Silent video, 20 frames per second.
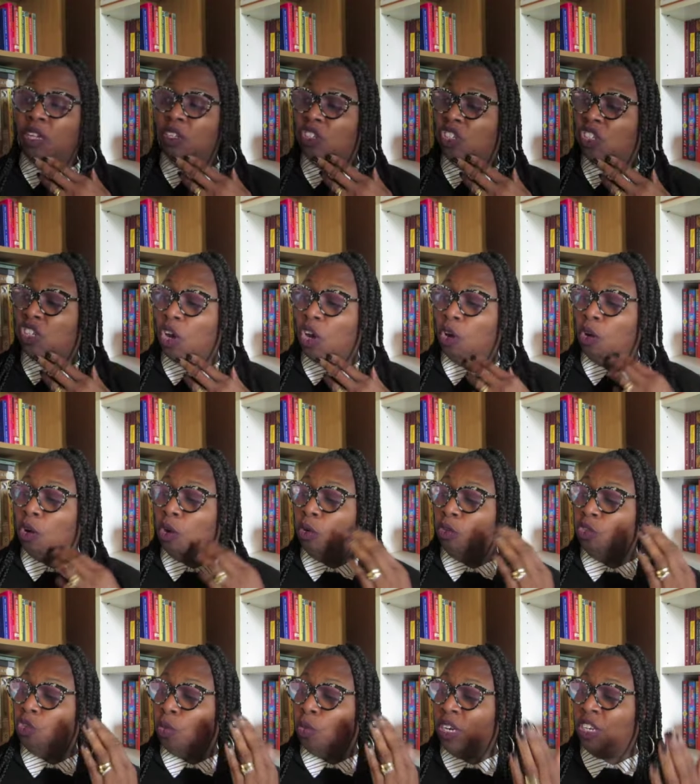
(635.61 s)

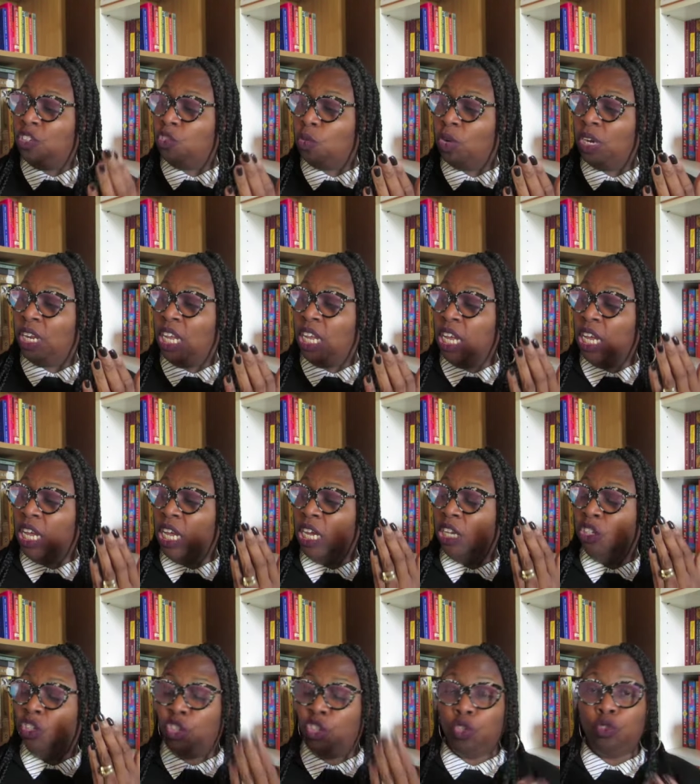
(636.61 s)
So
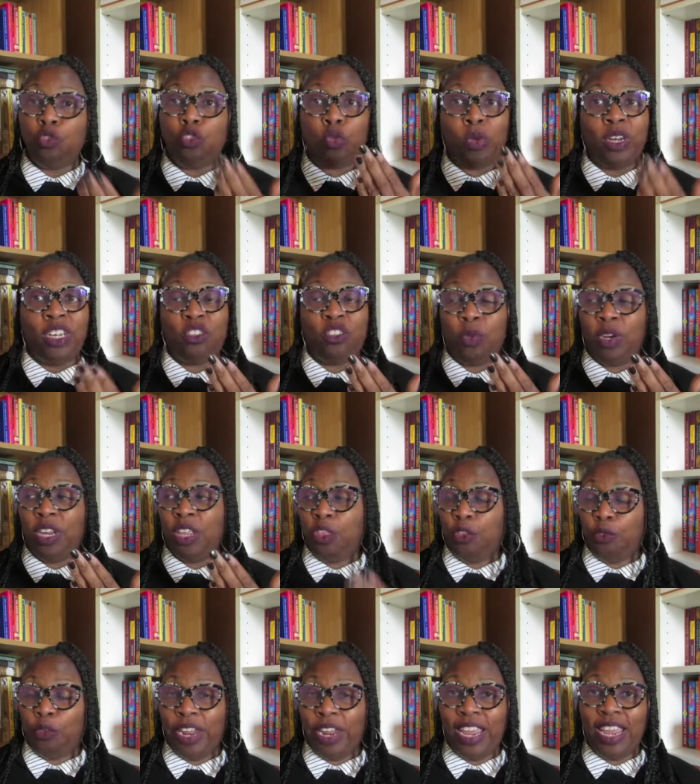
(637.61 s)
2022,
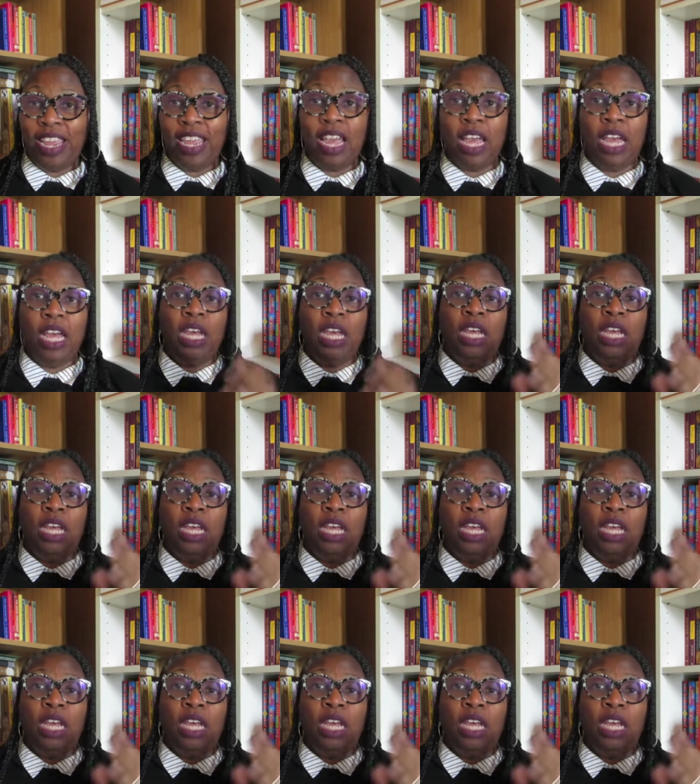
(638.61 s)
2023.